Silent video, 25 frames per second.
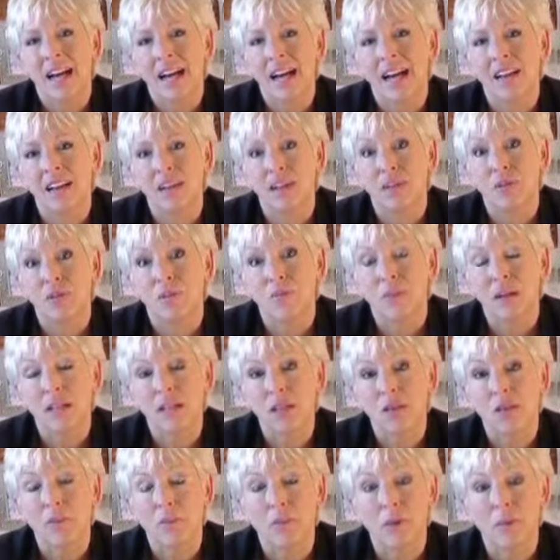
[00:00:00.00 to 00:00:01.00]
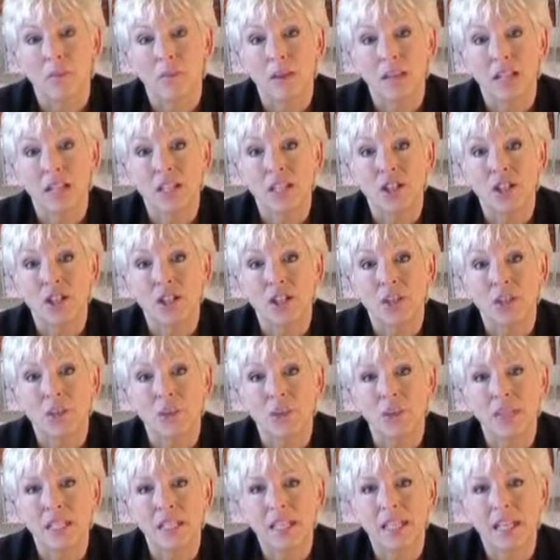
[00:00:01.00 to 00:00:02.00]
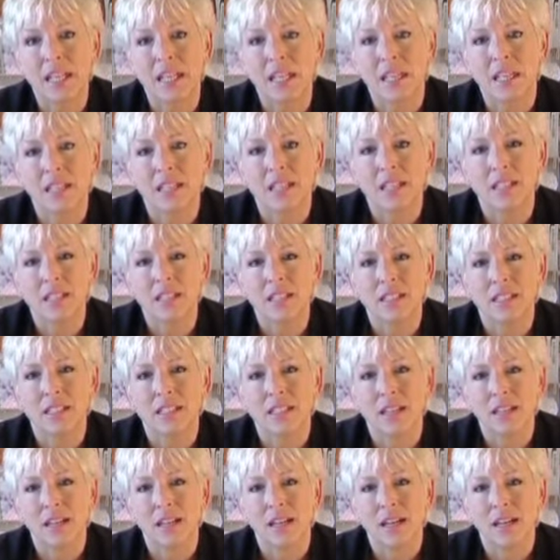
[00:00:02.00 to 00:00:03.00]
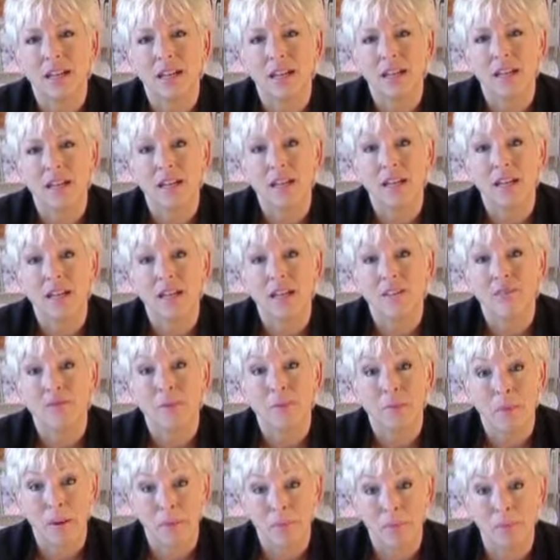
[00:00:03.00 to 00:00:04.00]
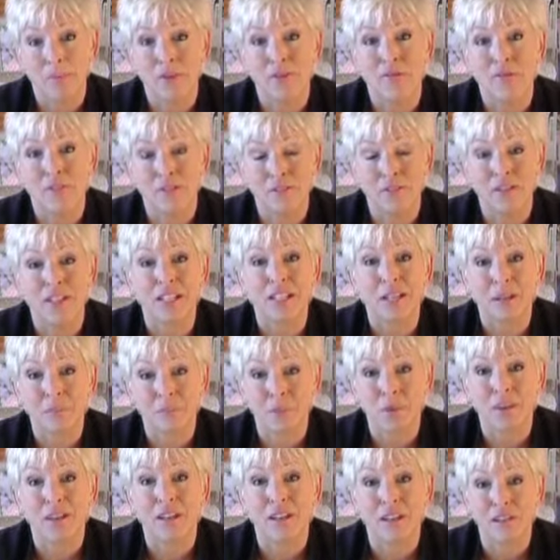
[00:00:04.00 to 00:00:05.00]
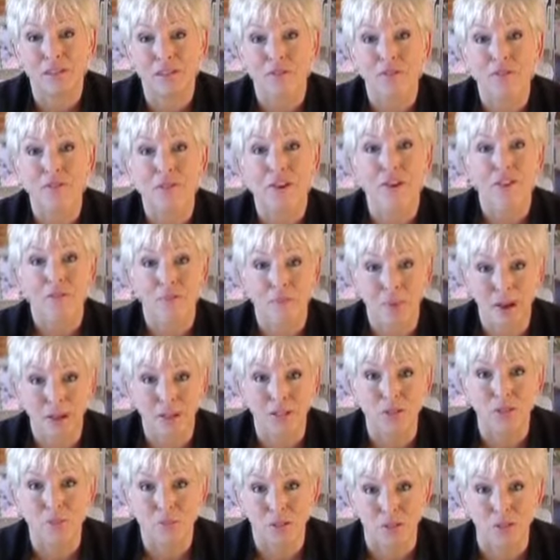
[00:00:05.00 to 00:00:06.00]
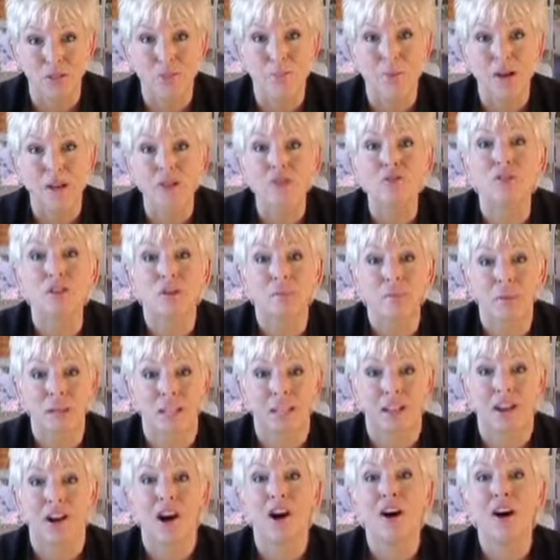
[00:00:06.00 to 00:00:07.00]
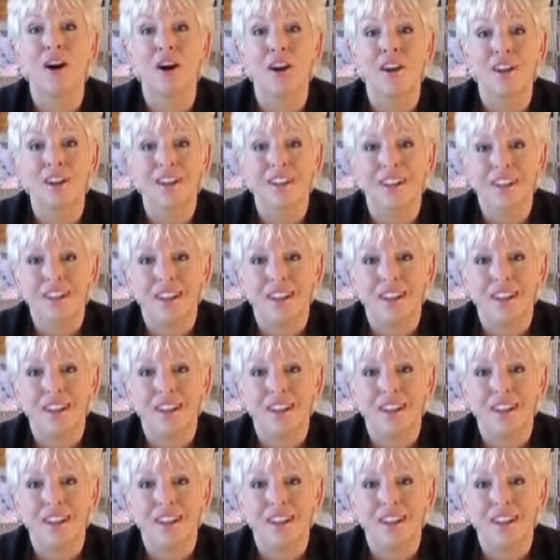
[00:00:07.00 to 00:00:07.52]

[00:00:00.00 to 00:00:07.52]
And I thought, my God, what am I going to do? And I remember vividly putting £5 worth of petrol in my car.